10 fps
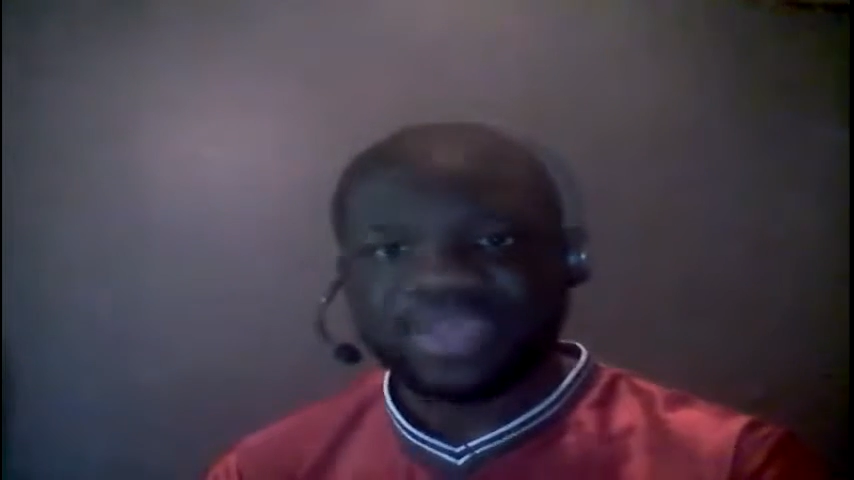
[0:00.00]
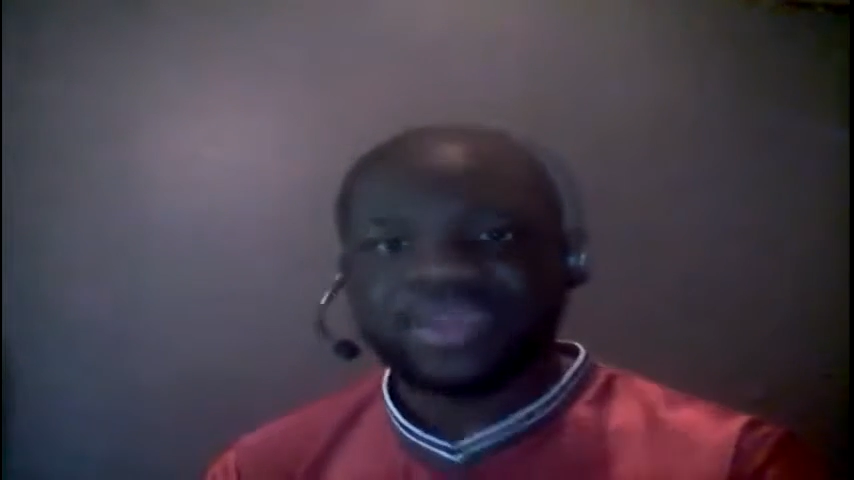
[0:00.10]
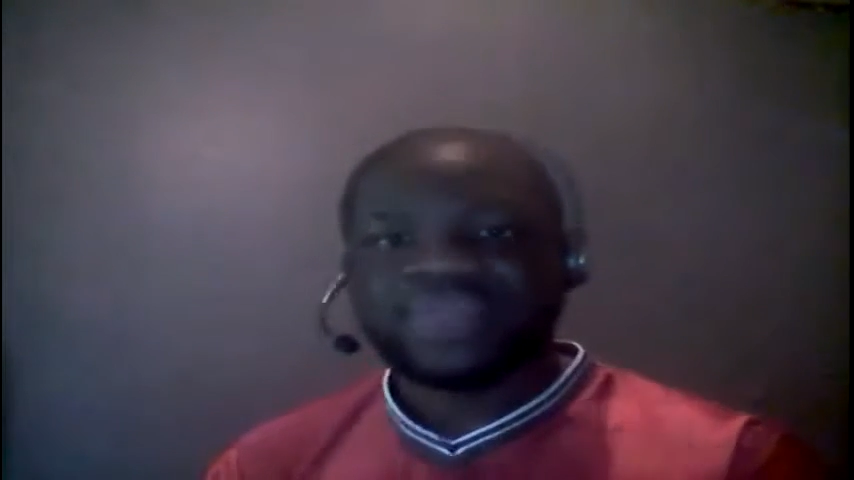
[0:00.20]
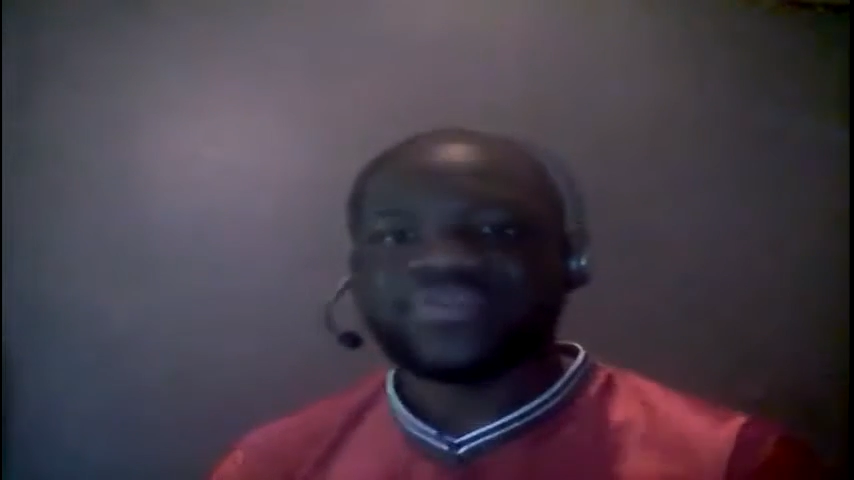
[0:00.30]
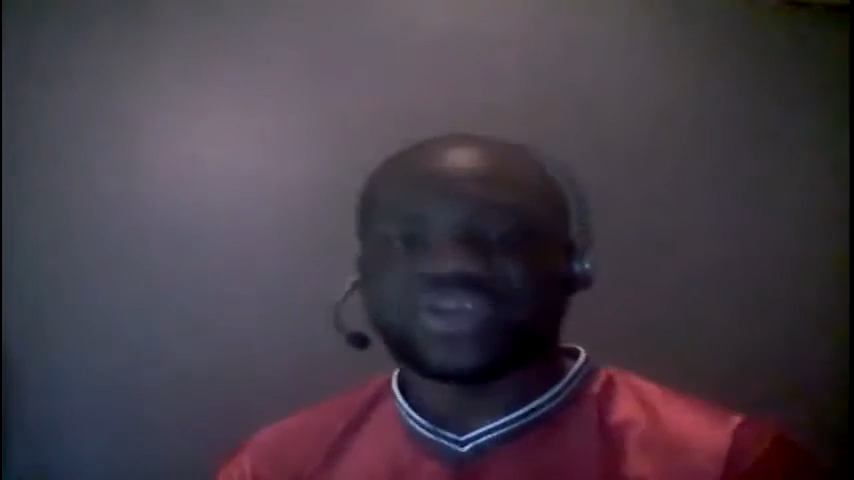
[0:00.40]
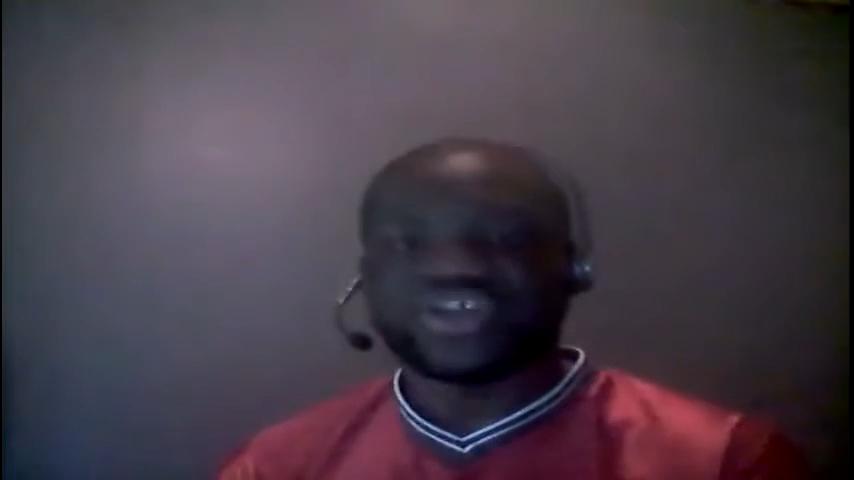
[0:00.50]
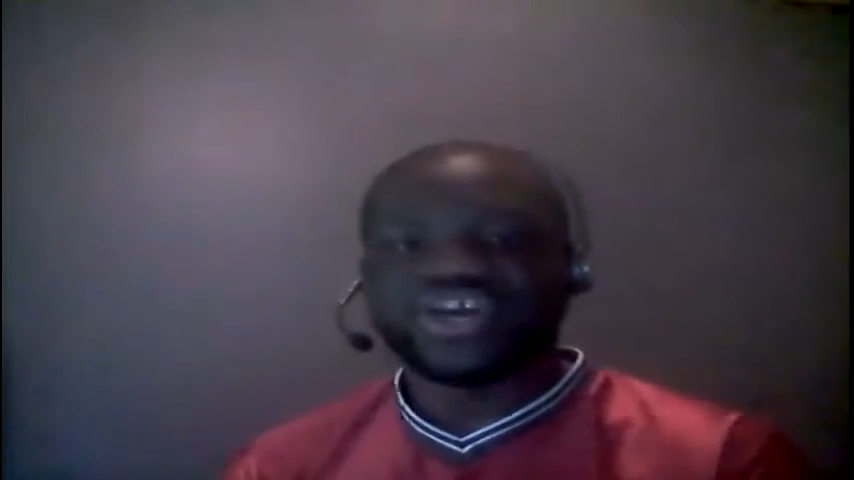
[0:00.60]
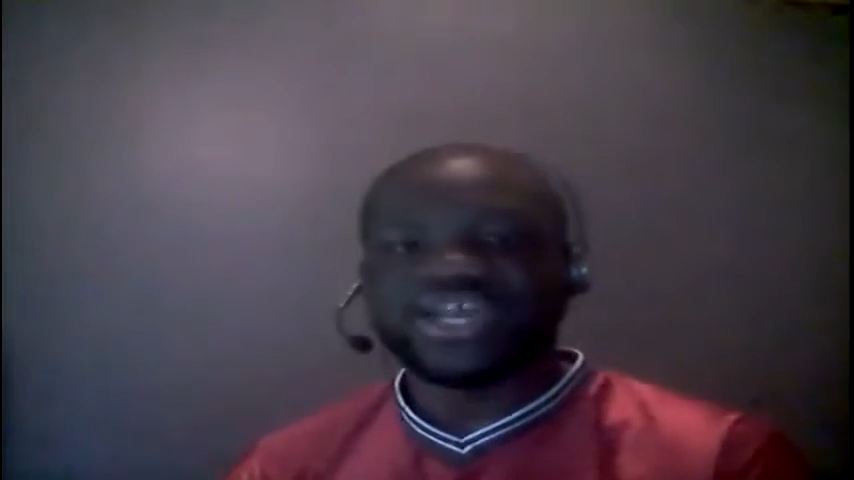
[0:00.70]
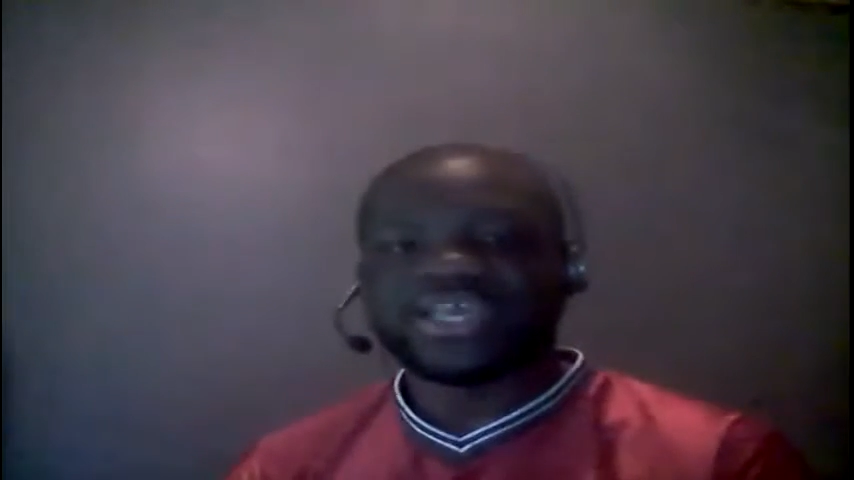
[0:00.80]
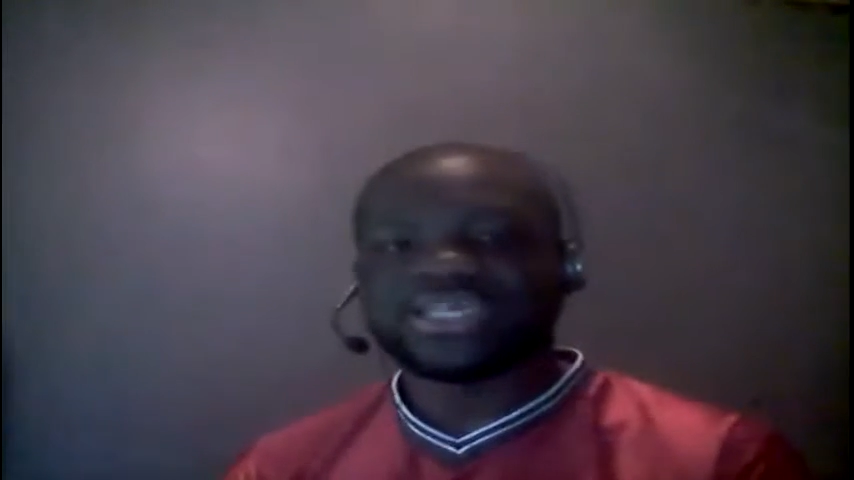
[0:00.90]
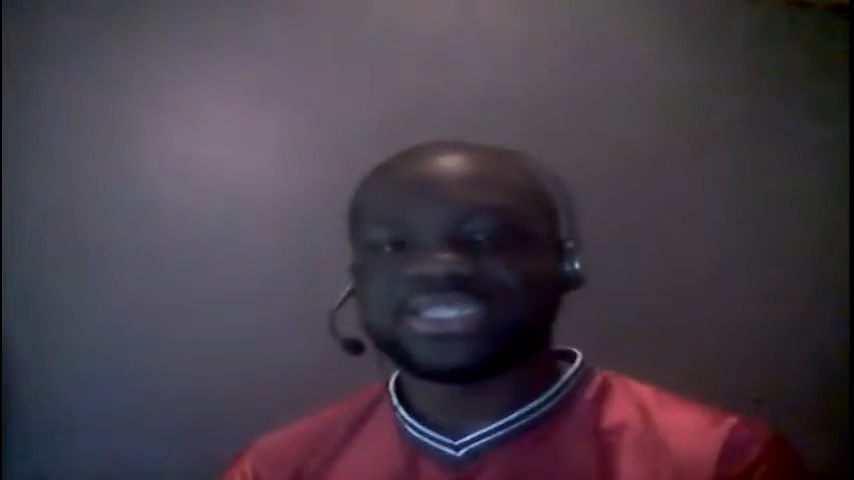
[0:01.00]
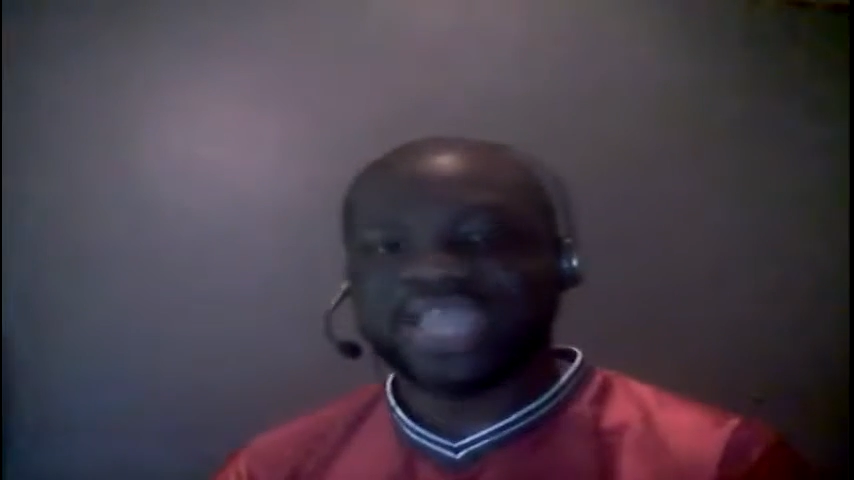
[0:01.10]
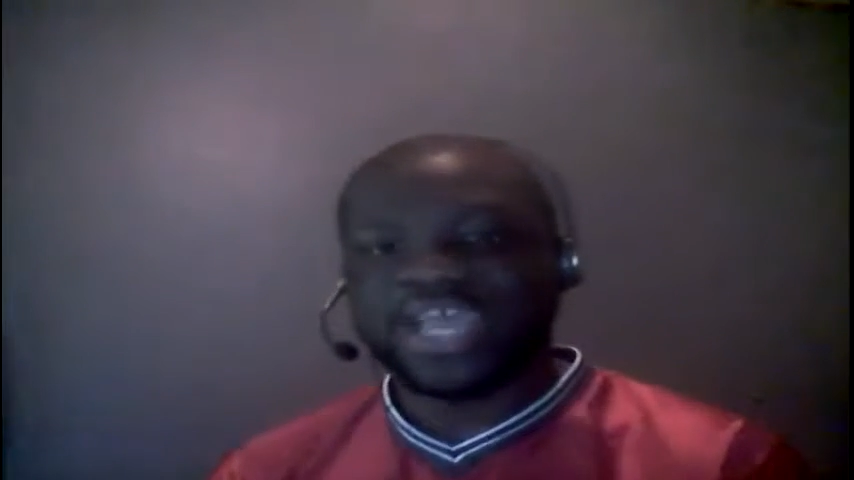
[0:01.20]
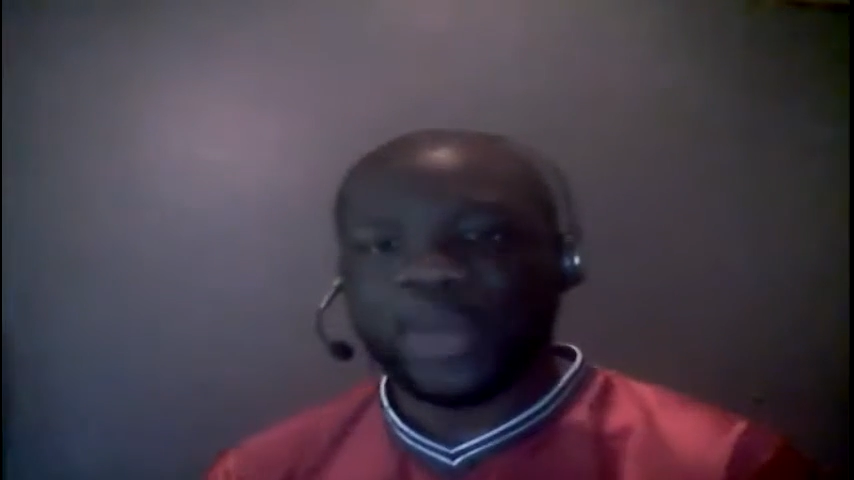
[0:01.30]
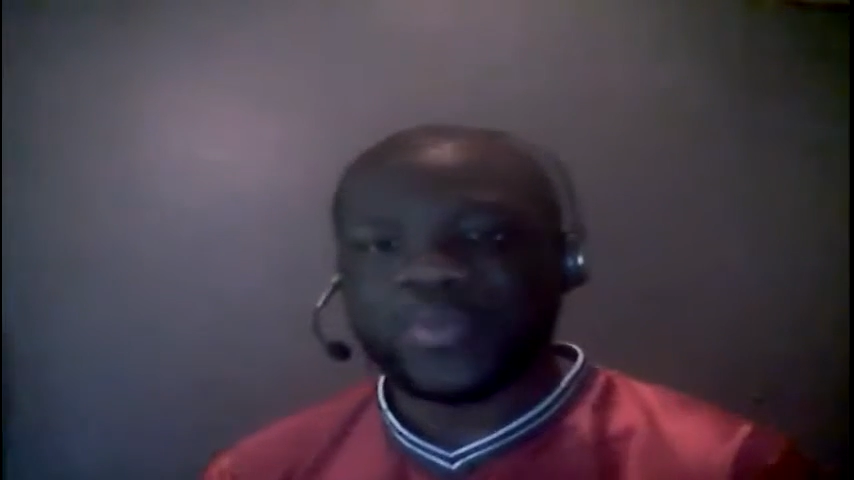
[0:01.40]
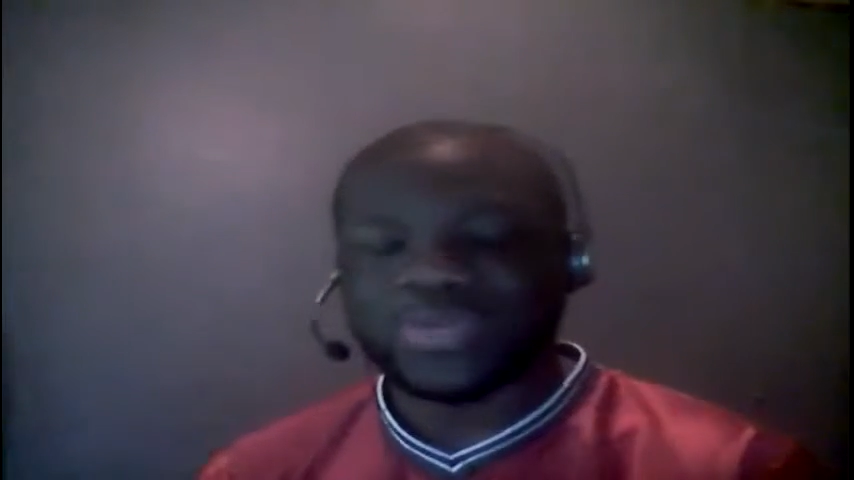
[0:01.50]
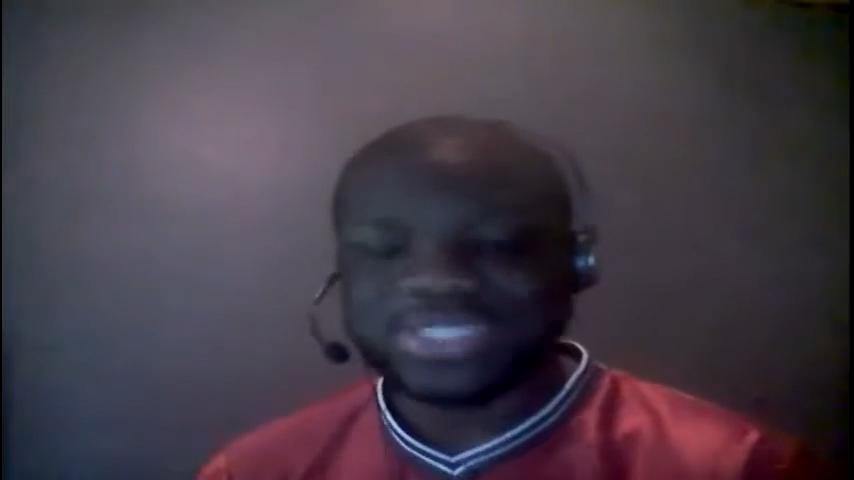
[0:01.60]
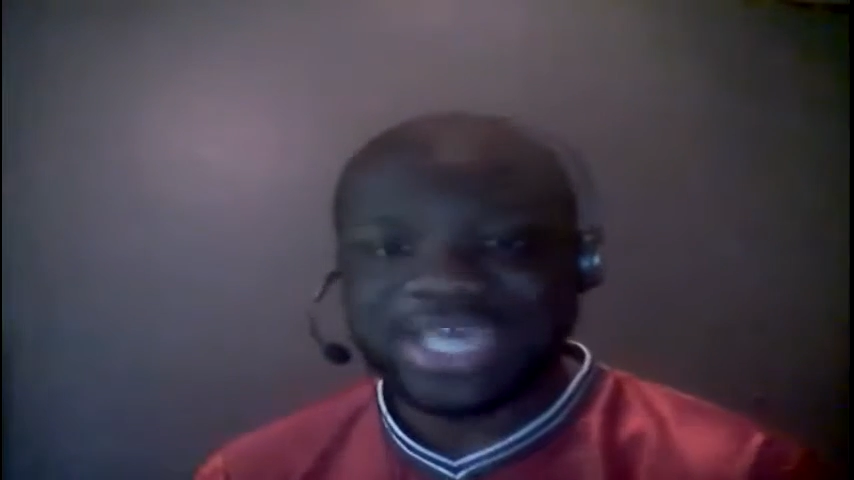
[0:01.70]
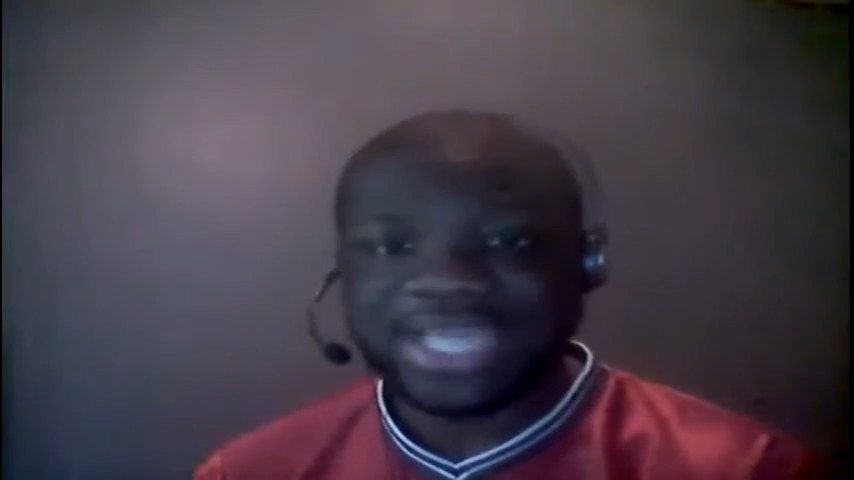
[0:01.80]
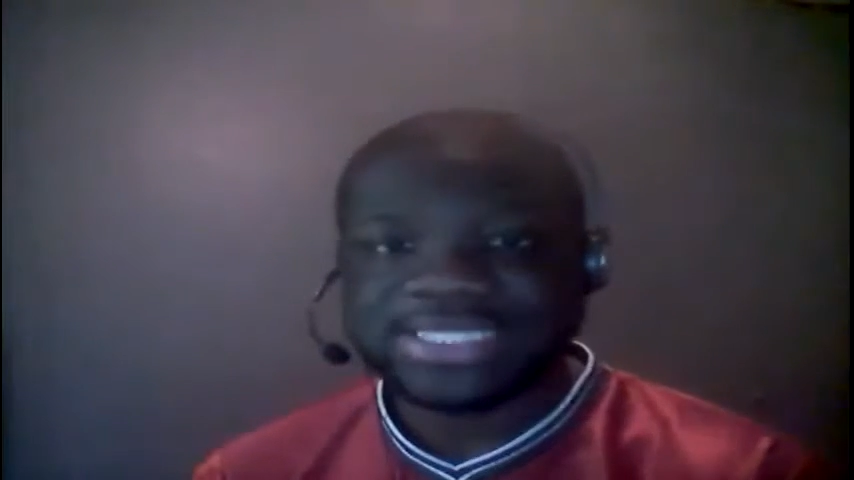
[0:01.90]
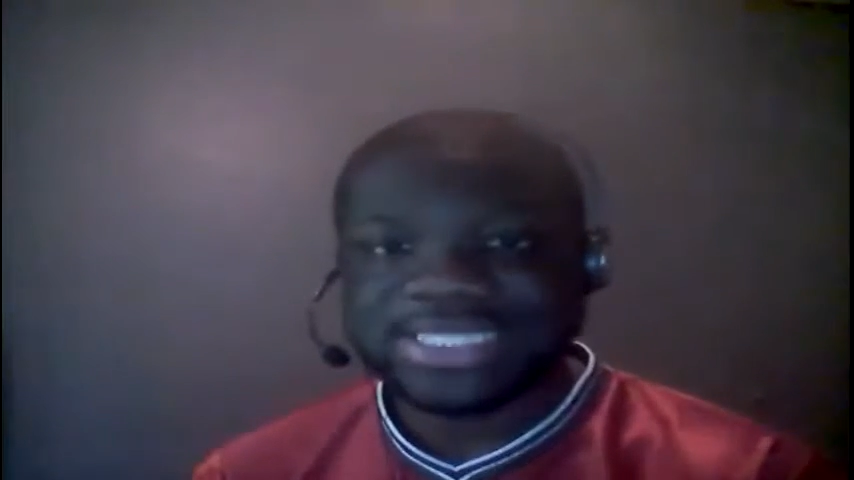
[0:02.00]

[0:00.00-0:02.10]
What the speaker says: The good is Naomi retains the